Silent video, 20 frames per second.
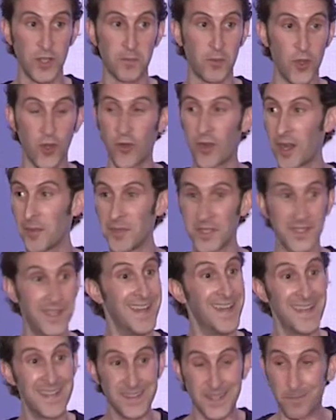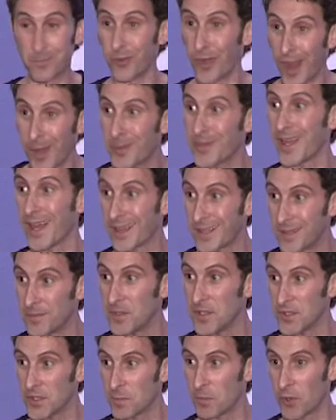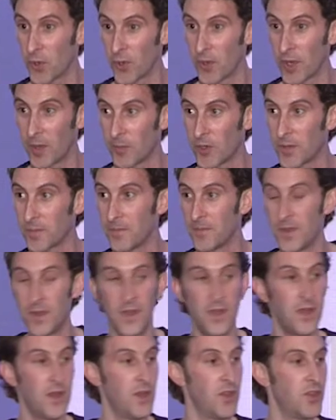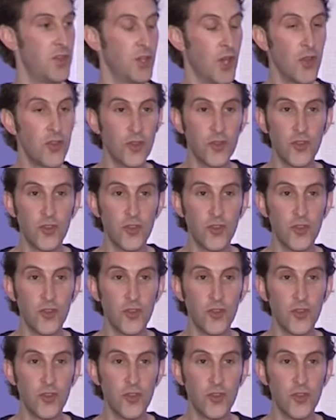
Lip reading: at programming, they're probably not going to be a good programmer. The other